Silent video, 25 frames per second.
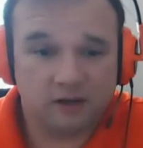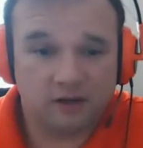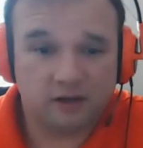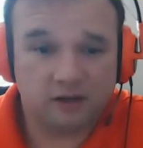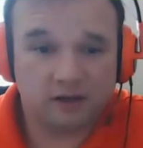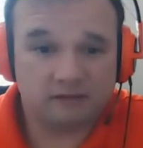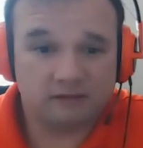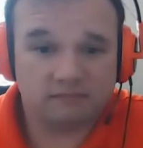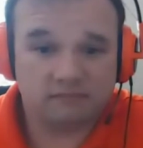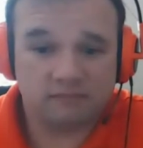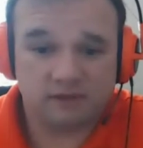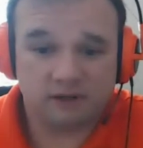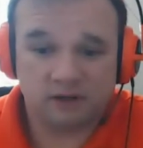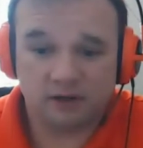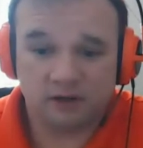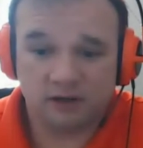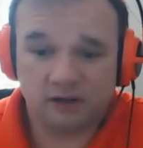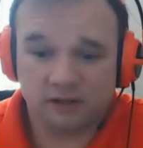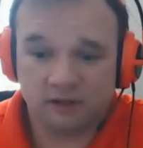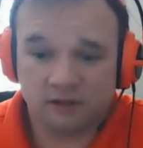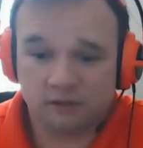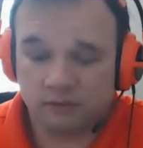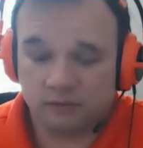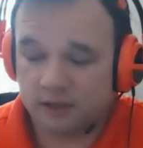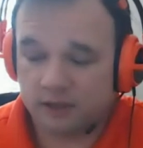good. They're
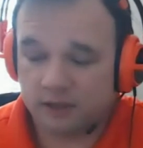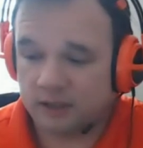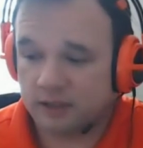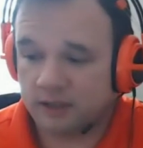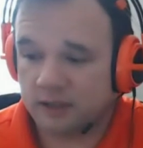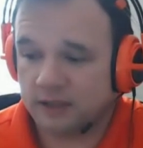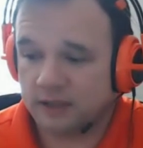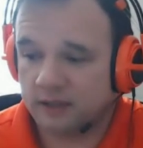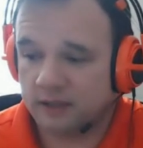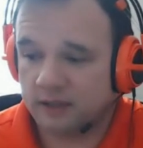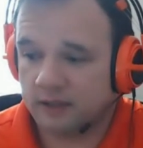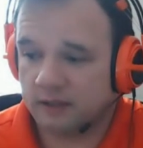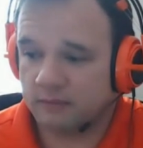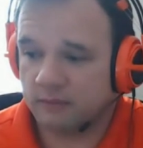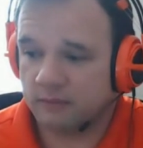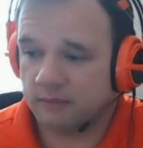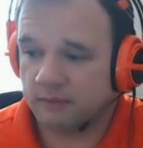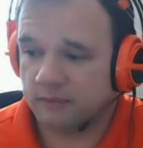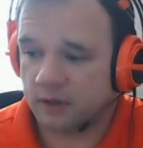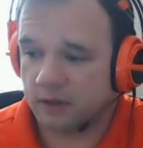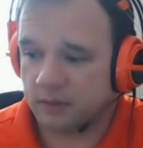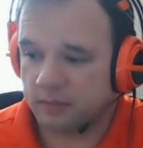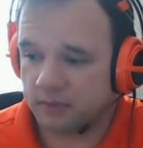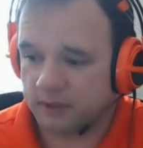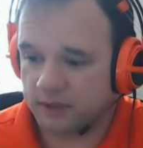good. They're really good. I'm
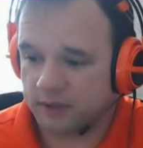very